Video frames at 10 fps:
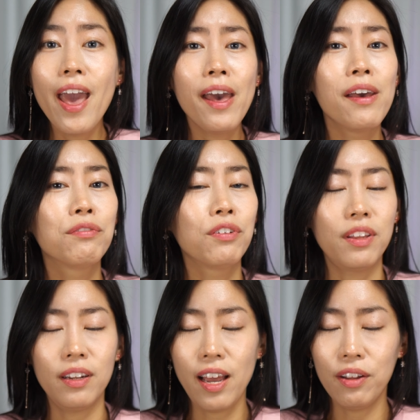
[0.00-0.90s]

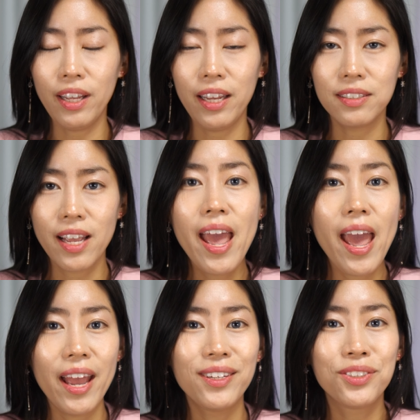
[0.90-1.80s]
everything nowadays
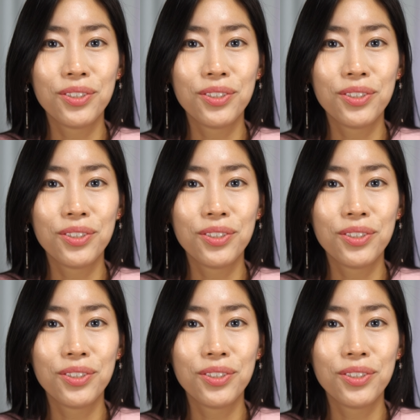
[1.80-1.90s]
has to